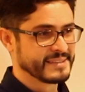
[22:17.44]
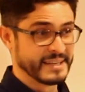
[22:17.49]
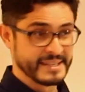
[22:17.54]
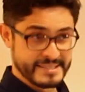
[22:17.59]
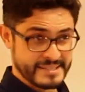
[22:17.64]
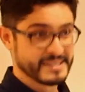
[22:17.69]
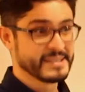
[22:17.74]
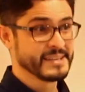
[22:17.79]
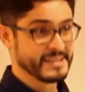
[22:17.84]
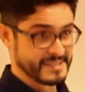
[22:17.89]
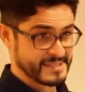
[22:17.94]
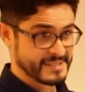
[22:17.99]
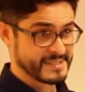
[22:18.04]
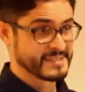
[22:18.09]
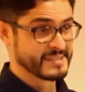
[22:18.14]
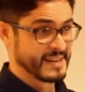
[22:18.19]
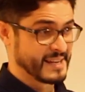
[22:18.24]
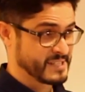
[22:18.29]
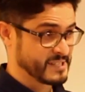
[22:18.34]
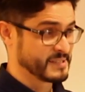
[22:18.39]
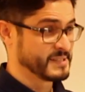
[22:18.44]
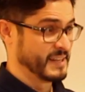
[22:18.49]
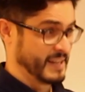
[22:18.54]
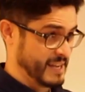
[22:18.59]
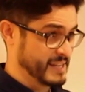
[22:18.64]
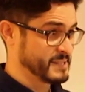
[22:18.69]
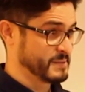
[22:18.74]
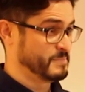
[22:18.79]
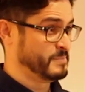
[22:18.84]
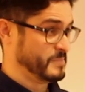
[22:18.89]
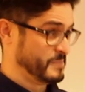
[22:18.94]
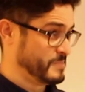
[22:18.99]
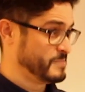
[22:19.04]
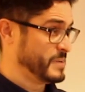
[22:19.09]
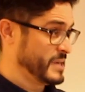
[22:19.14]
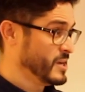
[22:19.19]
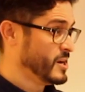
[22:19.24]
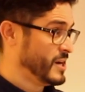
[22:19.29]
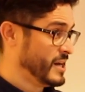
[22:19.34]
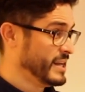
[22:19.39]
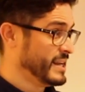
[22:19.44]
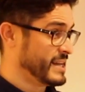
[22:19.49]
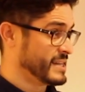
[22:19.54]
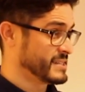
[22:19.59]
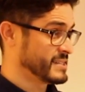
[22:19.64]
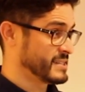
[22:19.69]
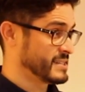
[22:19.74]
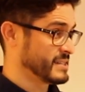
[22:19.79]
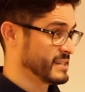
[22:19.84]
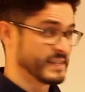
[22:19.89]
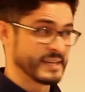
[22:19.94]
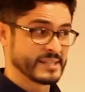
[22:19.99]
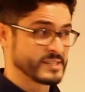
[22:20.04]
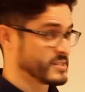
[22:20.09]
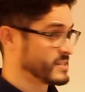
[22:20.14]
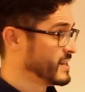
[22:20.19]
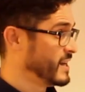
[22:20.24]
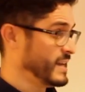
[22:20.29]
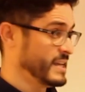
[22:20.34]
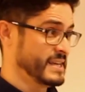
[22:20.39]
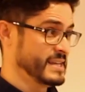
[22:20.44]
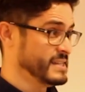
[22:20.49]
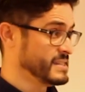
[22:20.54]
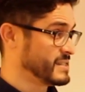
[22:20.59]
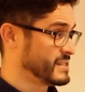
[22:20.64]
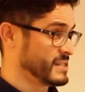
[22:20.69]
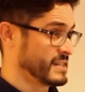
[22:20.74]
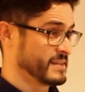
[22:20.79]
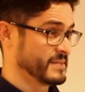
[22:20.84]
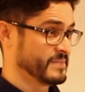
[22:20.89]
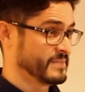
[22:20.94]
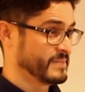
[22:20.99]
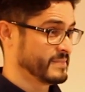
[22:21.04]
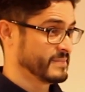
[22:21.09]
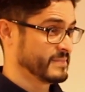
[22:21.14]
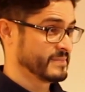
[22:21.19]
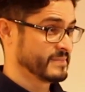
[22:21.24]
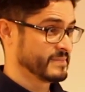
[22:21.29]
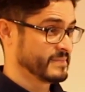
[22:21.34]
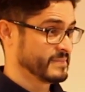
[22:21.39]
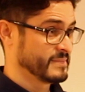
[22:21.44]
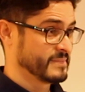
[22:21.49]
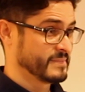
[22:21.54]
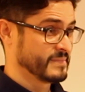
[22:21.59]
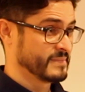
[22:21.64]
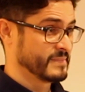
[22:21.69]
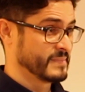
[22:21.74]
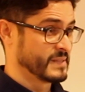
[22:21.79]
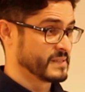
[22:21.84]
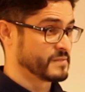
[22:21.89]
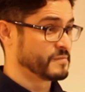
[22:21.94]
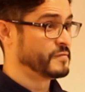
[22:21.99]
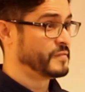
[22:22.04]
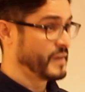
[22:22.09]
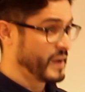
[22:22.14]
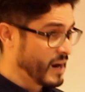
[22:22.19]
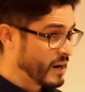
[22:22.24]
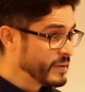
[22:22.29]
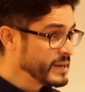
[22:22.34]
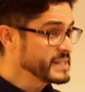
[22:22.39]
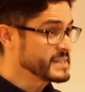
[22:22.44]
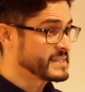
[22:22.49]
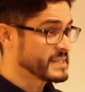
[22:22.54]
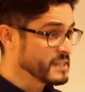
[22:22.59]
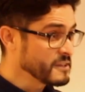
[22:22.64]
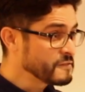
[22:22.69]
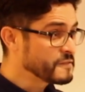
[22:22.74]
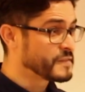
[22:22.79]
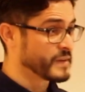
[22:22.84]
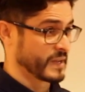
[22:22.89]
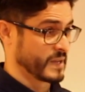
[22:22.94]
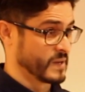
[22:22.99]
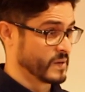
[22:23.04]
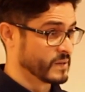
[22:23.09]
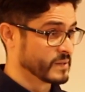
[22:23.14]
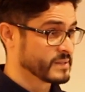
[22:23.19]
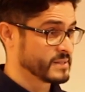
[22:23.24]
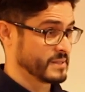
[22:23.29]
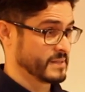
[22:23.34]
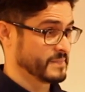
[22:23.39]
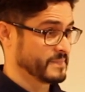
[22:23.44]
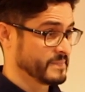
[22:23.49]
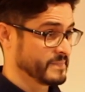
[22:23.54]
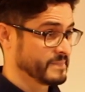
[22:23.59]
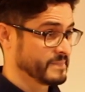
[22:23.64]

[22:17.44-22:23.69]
It is. Let's be honest. It's not easy. It's very difficult.